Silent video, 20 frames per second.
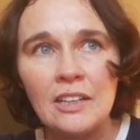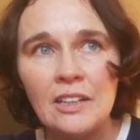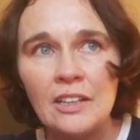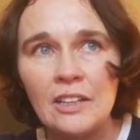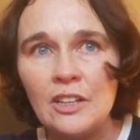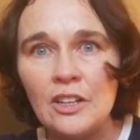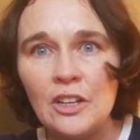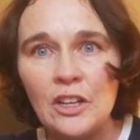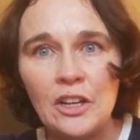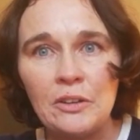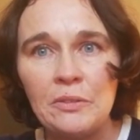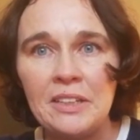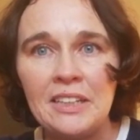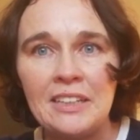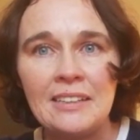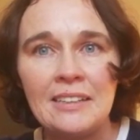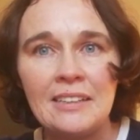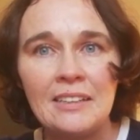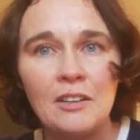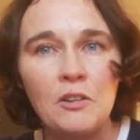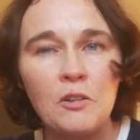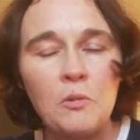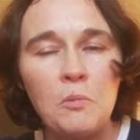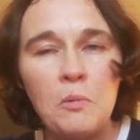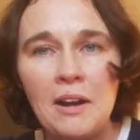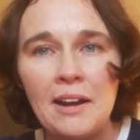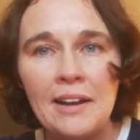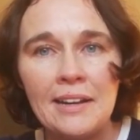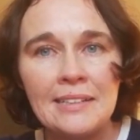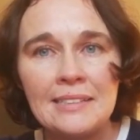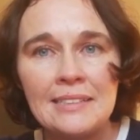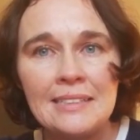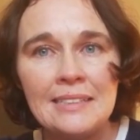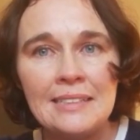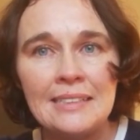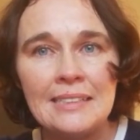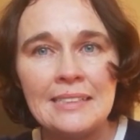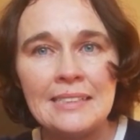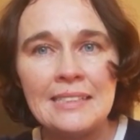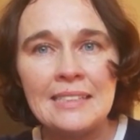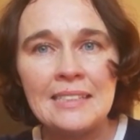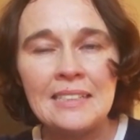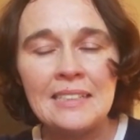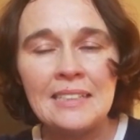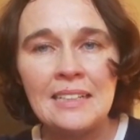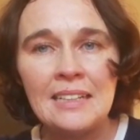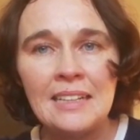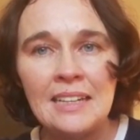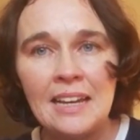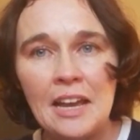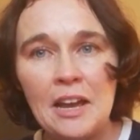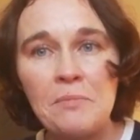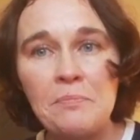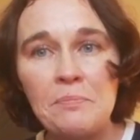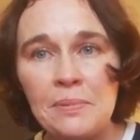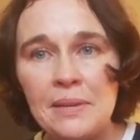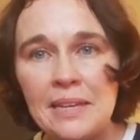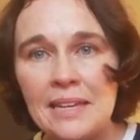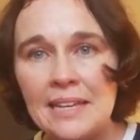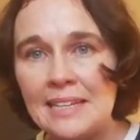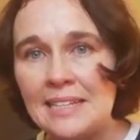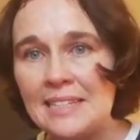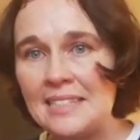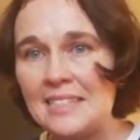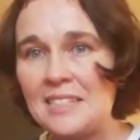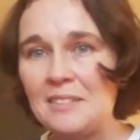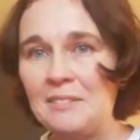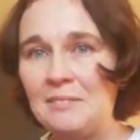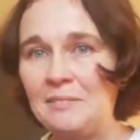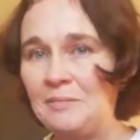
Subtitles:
a knowing, a quietness, a peace.